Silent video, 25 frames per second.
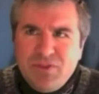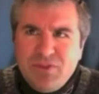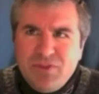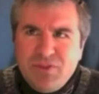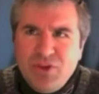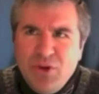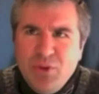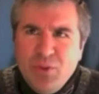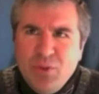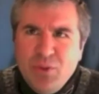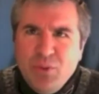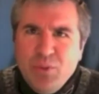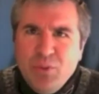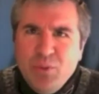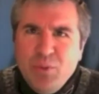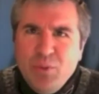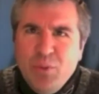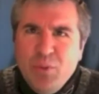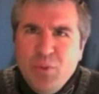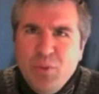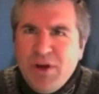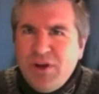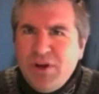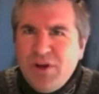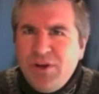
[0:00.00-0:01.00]
so
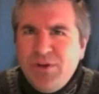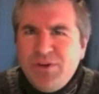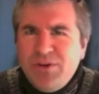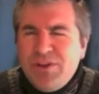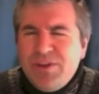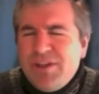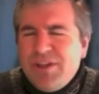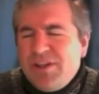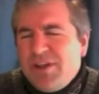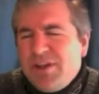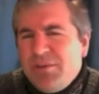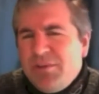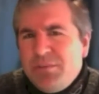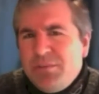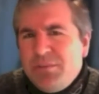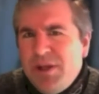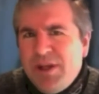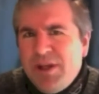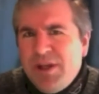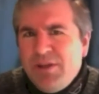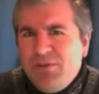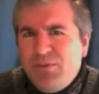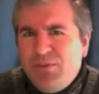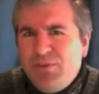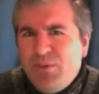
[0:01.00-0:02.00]
what are you then
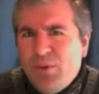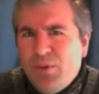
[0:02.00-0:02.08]
competing